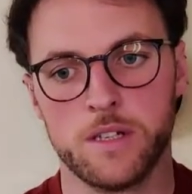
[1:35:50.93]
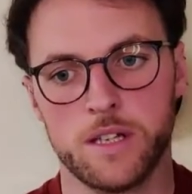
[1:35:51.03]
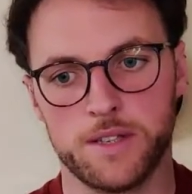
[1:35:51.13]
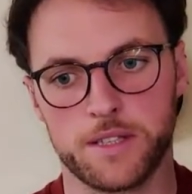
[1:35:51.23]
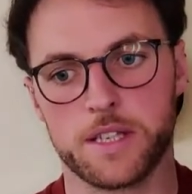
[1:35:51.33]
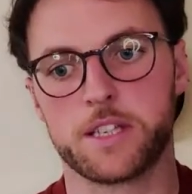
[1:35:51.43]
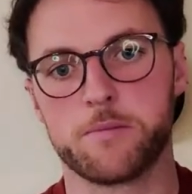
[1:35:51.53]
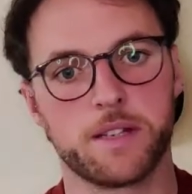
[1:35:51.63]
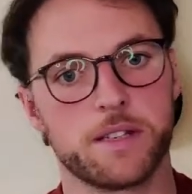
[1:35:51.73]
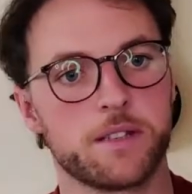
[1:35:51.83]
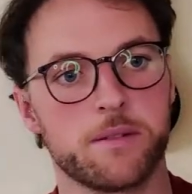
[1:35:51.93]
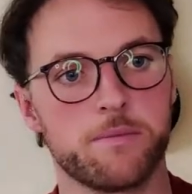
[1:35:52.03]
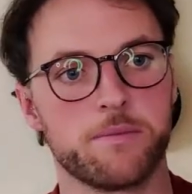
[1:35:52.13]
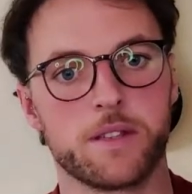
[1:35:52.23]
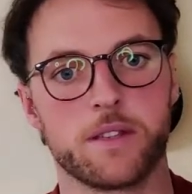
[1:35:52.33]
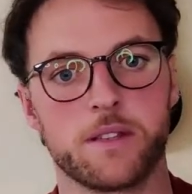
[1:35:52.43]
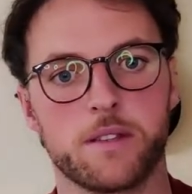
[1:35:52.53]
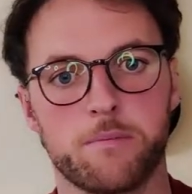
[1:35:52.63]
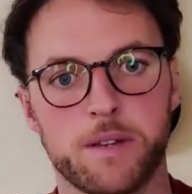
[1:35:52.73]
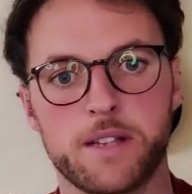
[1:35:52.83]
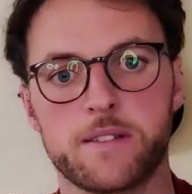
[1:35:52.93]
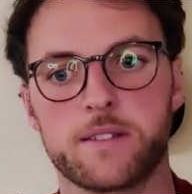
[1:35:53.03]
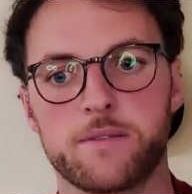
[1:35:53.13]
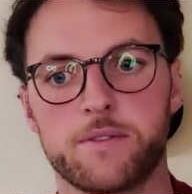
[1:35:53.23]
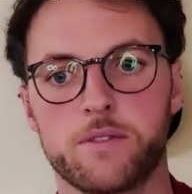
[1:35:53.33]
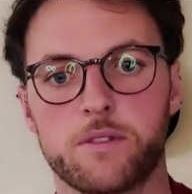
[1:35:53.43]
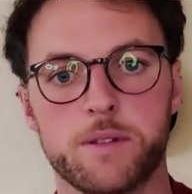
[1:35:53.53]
and then Keith came in and did the bass and a few other